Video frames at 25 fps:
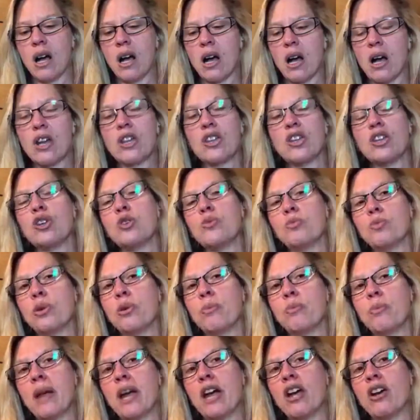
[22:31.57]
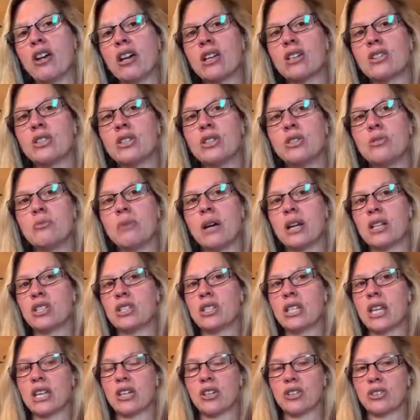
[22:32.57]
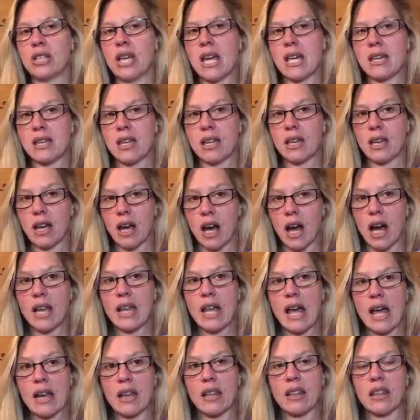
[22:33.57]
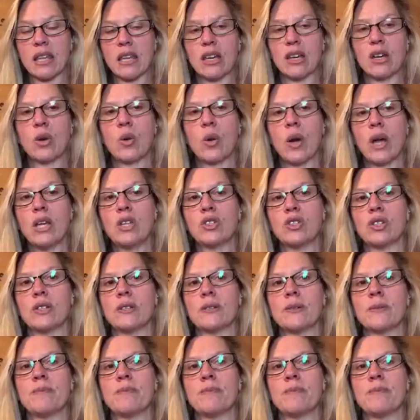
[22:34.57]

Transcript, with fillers: are you preparing too much that you're taking God out of the equation?